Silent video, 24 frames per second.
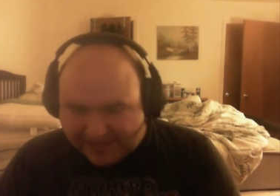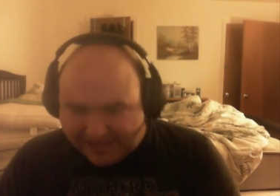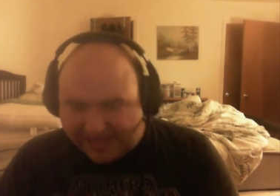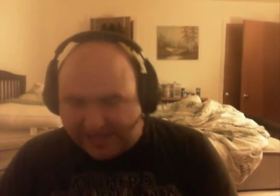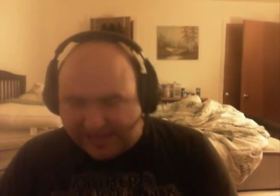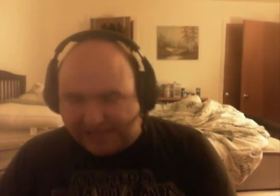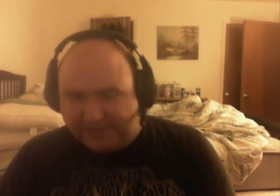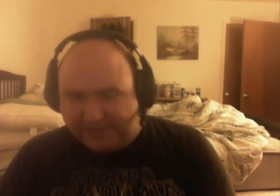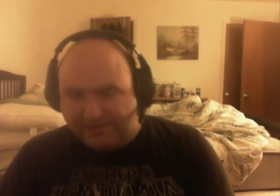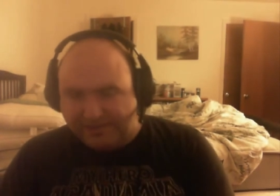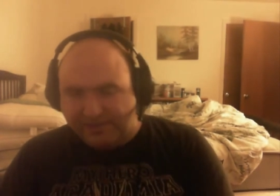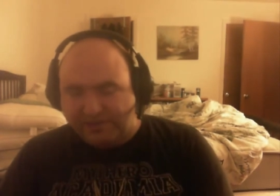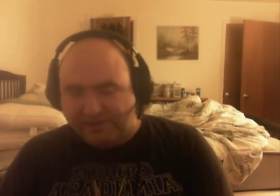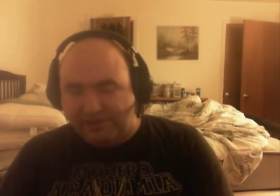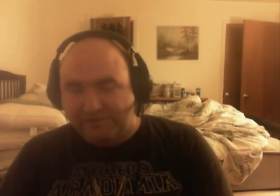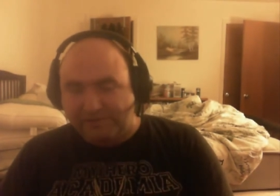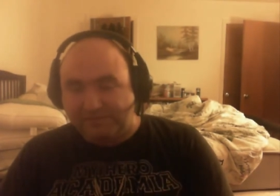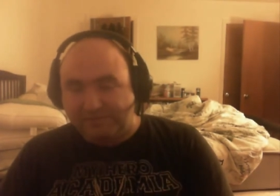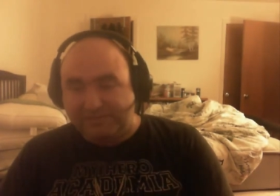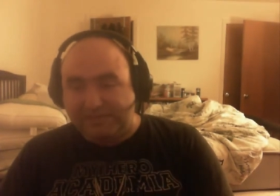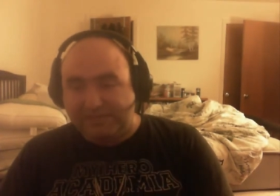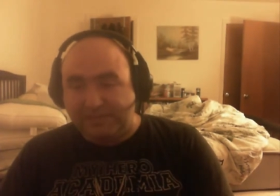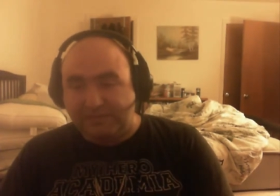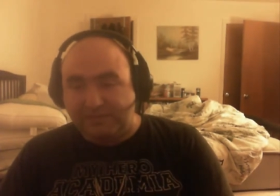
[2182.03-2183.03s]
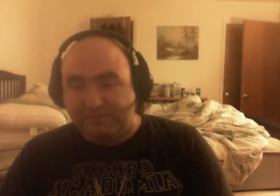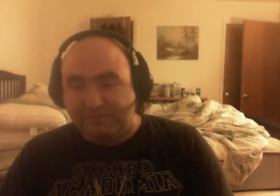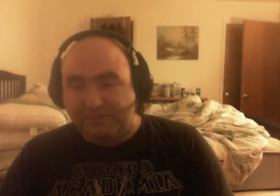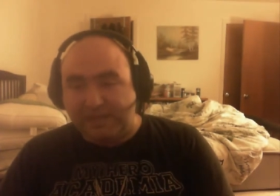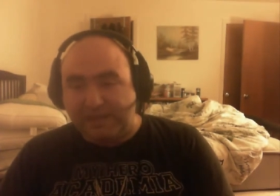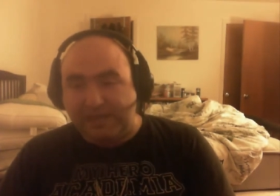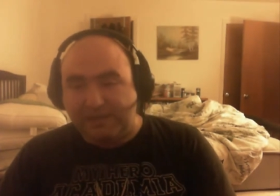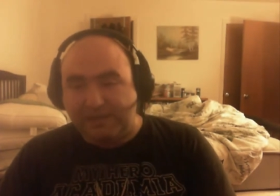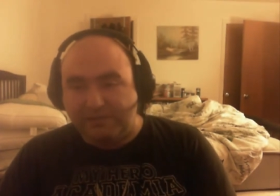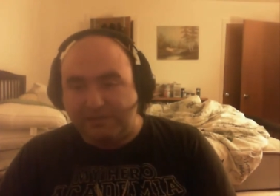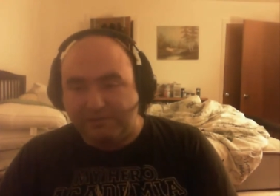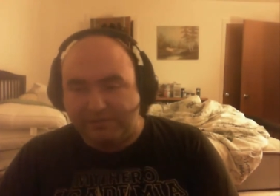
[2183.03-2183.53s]
get that, though. I was like,
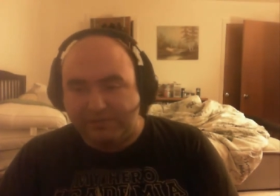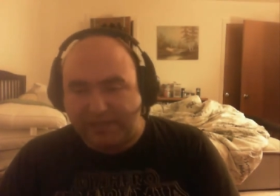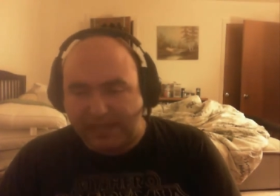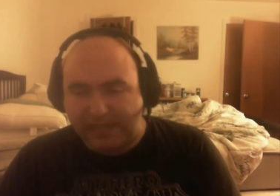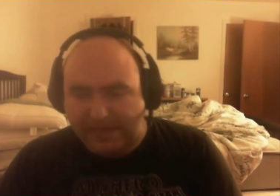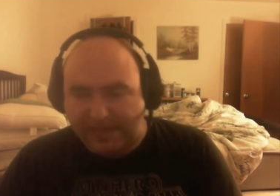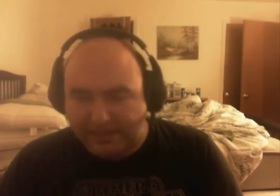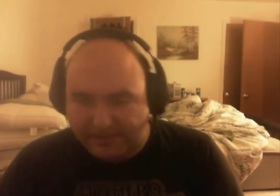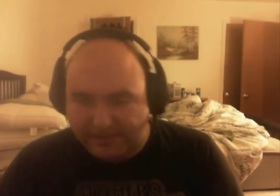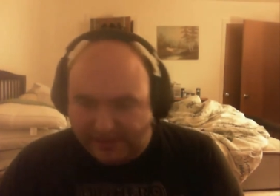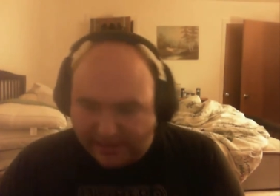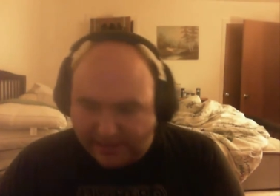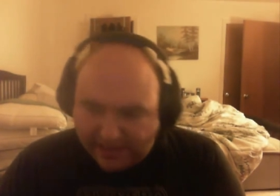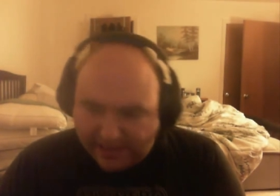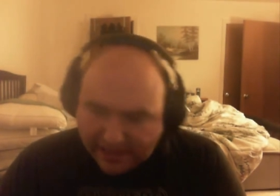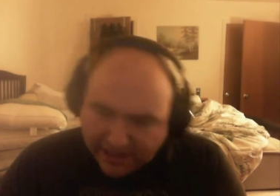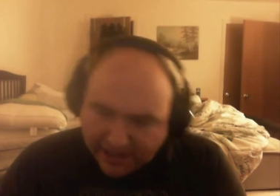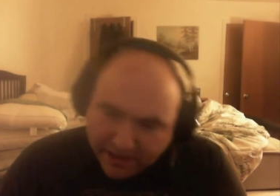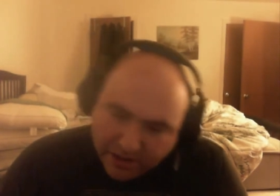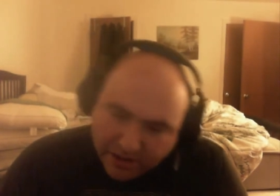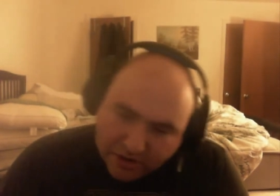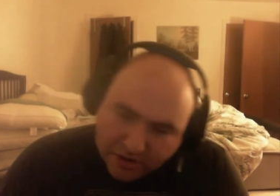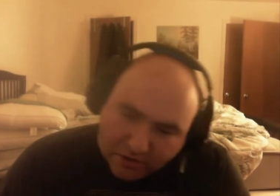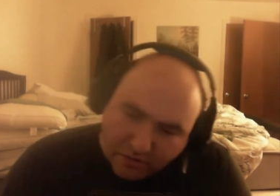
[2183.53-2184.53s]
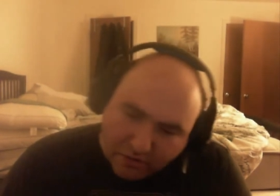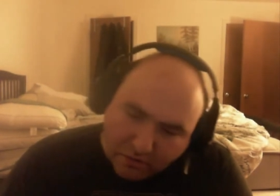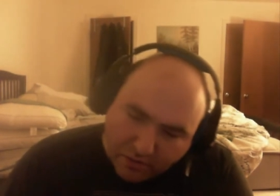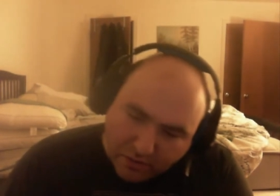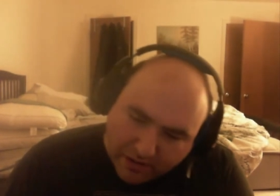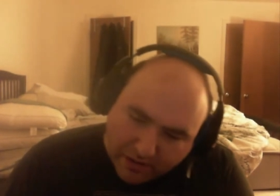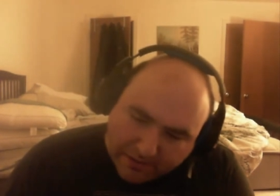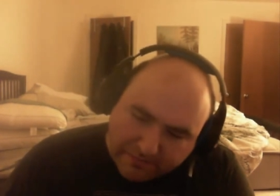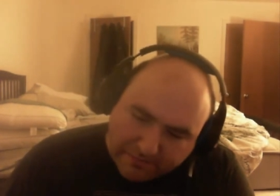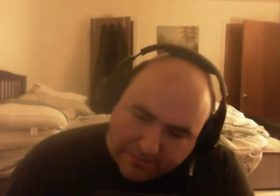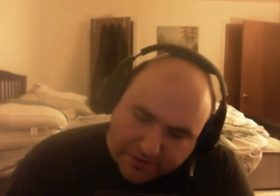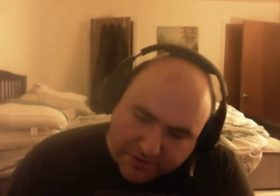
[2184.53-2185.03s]
wow, okay. So I got
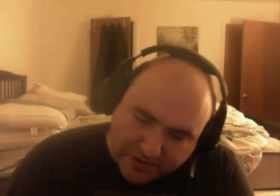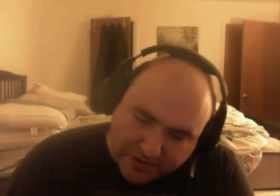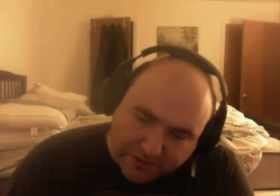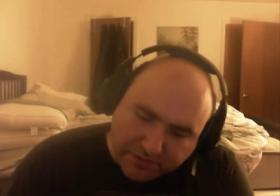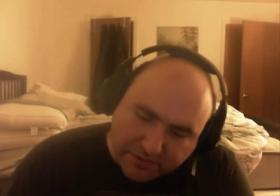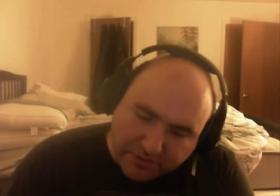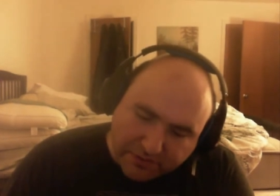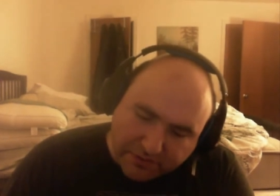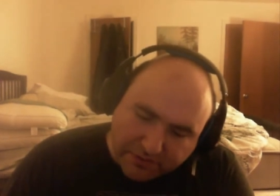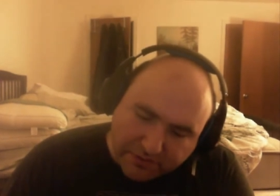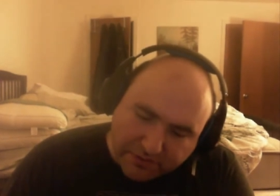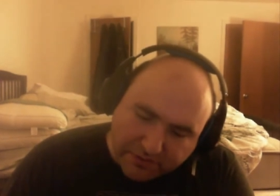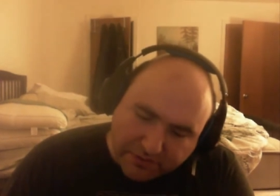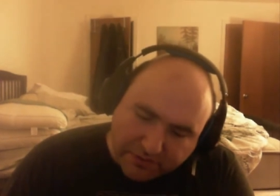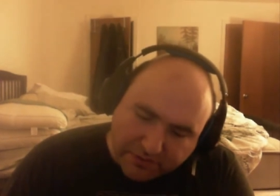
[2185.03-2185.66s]
1, 2,